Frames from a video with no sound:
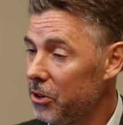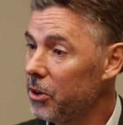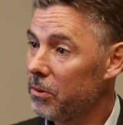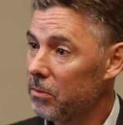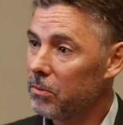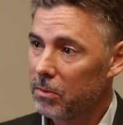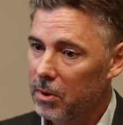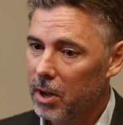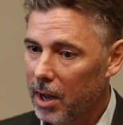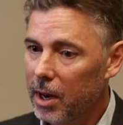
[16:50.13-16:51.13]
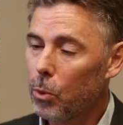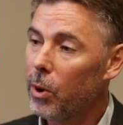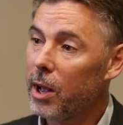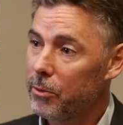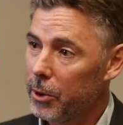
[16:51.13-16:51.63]
takes you yeah. a little
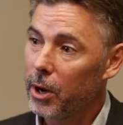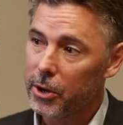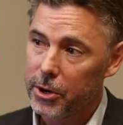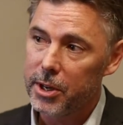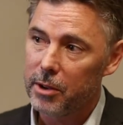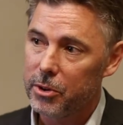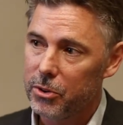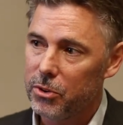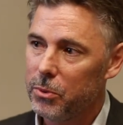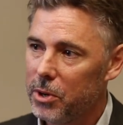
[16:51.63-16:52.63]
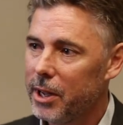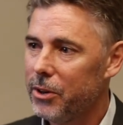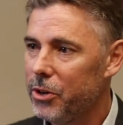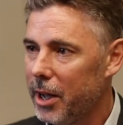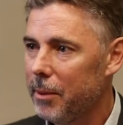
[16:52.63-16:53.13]
while before you look good enough in a suit to
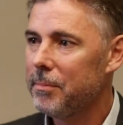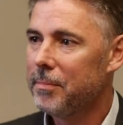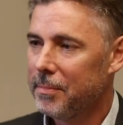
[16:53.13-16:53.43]
get a job.